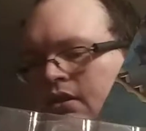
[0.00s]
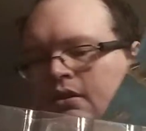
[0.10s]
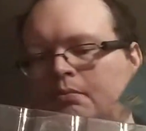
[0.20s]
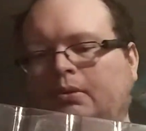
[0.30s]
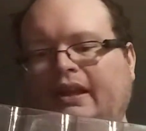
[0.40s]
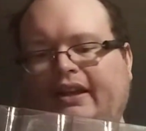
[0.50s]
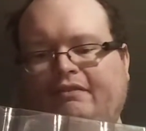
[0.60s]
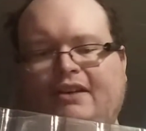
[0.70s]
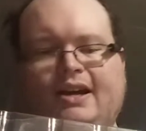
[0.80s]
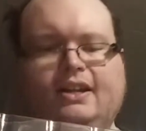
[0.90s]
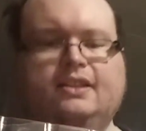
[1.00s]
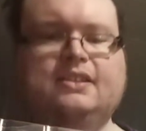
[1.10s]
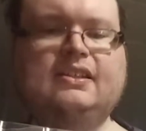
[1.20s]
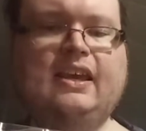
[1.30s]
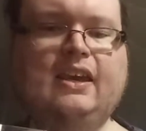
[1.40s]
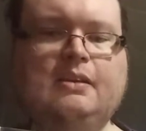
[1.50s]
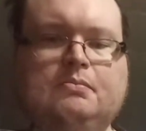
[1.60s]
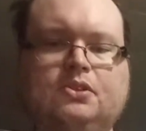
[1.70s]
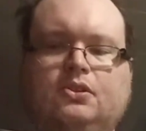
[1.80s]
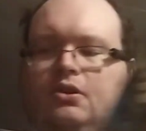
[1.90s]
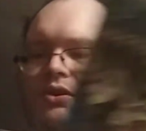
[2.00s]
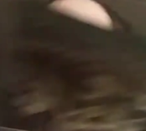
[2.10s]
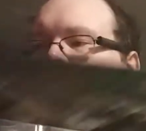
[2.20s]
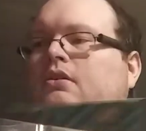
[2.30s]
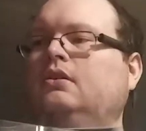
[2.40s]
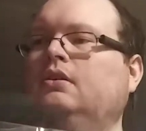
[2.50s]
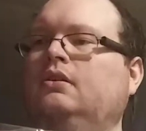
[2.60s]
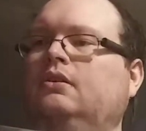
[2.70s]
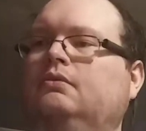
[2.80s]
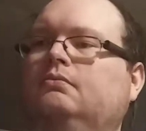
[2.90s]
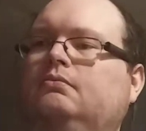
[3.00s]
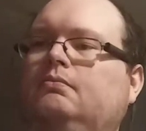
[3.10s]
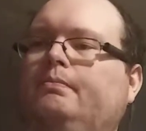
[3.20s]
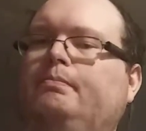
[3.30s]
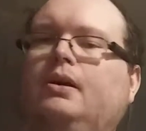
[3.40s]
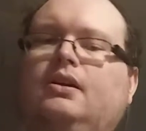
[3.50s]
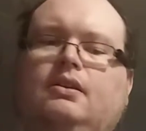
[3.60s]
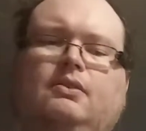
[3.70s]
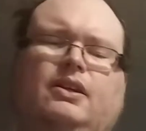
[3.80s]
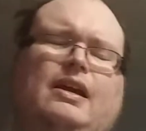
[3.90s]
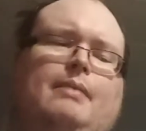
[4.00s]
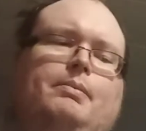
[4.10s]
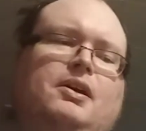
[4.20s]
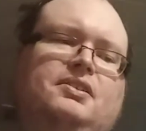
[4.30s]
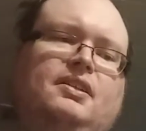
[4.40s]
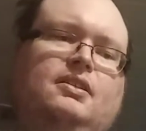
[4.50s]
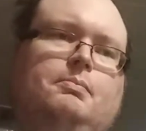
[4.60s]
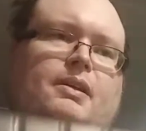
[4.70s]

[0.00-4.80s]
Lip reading: fighting the same starter, well, not bosses, but